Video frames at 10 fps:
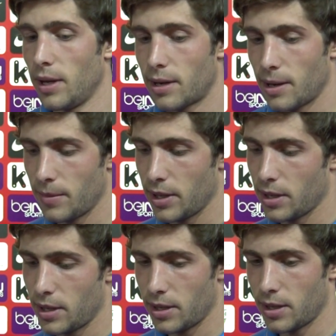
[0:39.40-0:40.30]
I felt really good
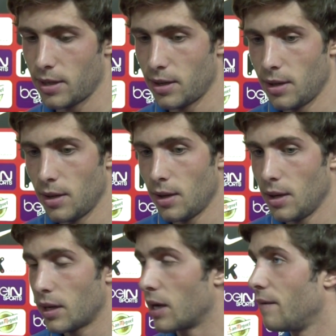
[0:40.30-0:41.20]
out there today.
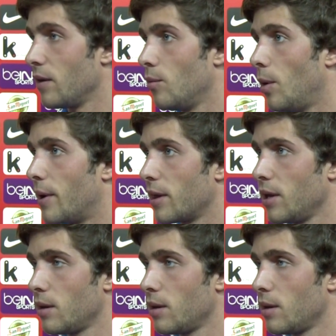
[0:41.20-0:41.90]
I think we played well.